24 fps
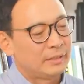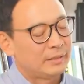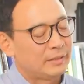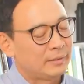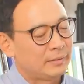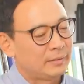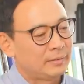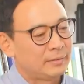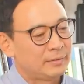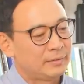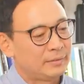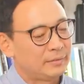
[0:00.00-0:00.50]

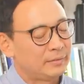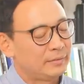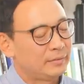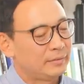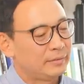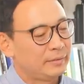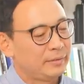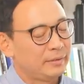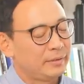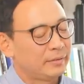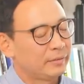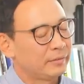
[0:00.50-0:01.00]
uh,
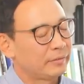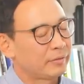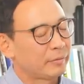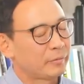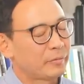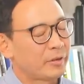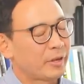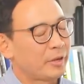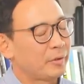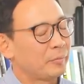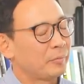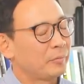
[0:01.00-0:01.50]
you know,
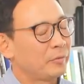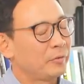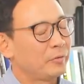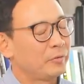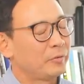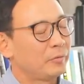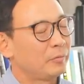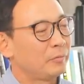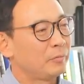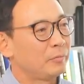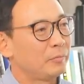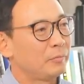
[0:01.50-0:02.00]

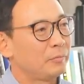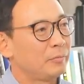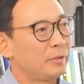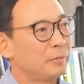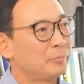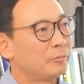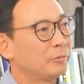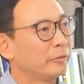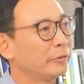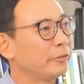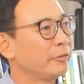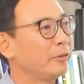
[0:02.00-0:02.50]
sometimes
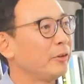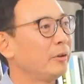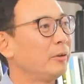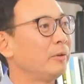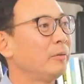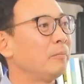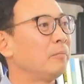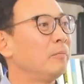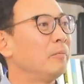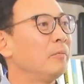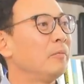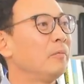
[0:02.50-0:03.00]
people
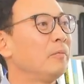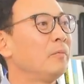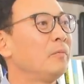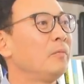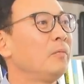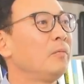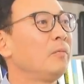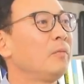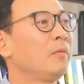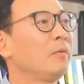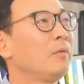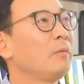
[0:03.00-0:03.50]
say,
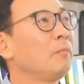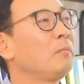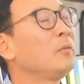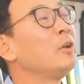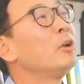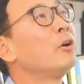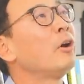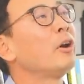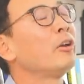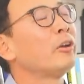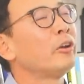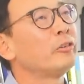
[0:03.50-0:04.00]

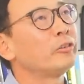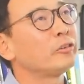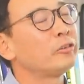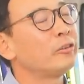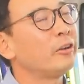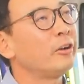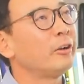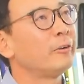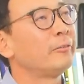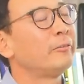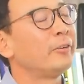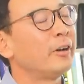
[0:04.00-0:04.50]
you know, I, I should
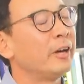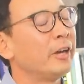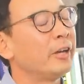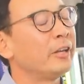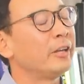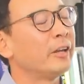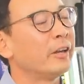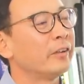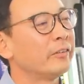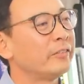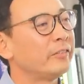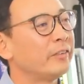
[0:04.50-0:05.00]
clarify,
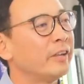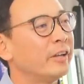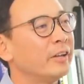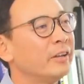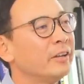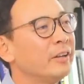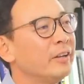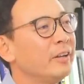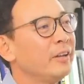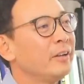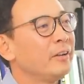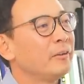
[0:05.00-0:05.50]
I guess, that
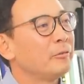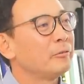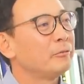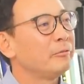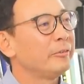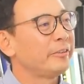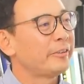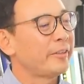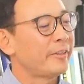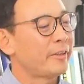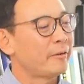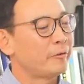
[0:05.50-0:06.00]

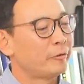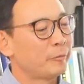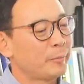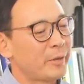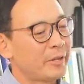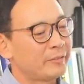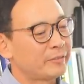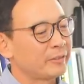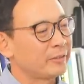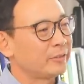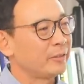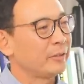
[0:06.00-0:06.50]
when we say that
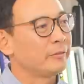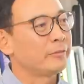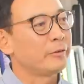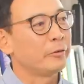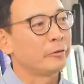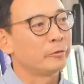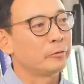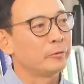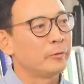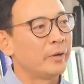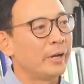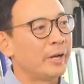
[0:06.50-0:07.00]
romantic love
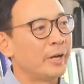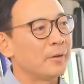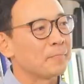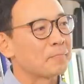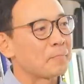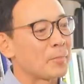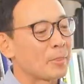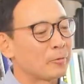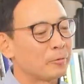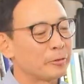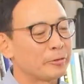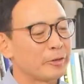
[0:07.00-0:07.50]
goes away,
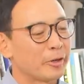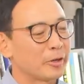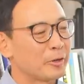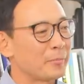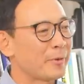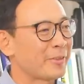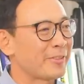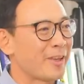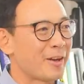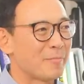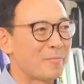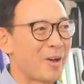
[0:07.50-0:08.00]
we're talking
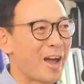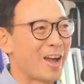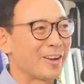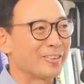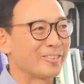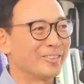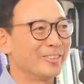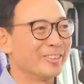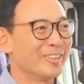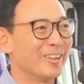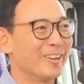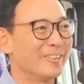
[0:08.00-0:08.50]
about that
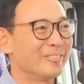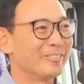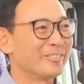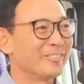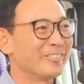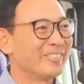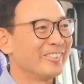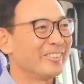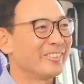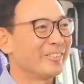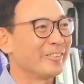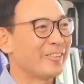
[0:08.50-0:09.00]
passionate love.
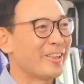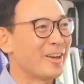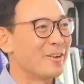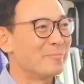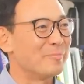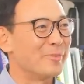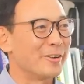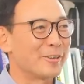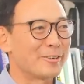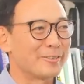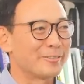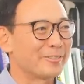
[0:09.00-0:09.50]
So
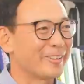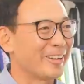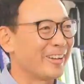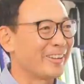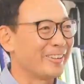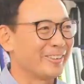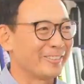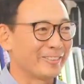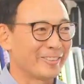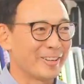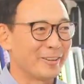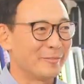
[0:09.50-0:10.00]
that
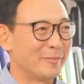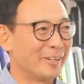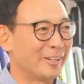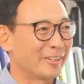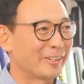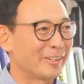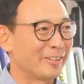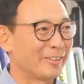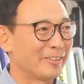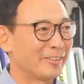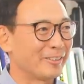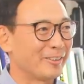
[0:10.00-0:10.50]
butterfly in the
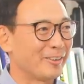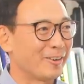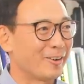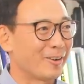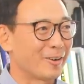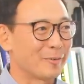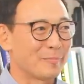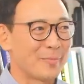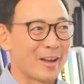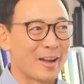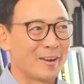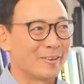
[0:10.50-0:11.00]
stomach,
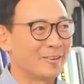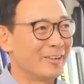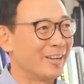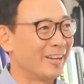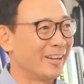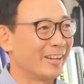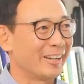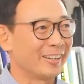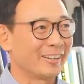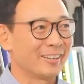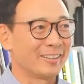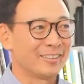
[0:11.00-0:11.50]
heart
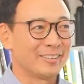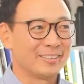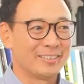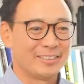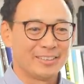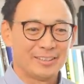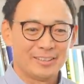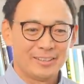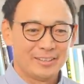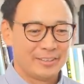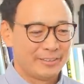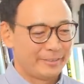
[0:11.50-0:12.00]
pounding,
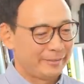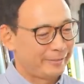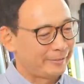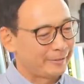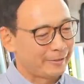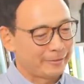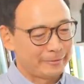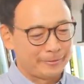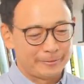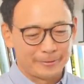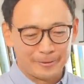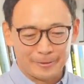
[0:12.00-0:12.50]

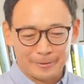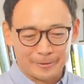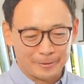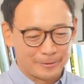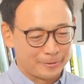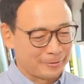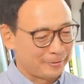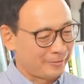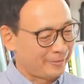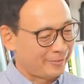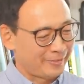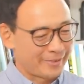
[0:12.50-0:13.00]
cell
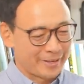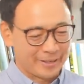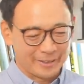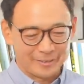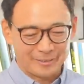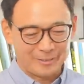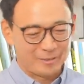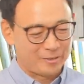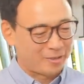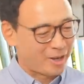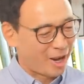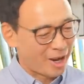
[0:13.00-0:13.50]
phone
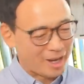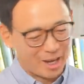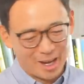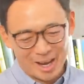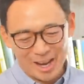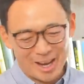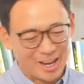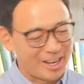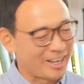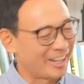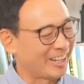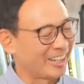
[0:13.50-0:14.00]
text
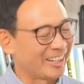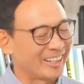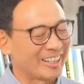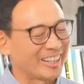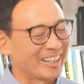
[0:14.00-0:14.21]
checking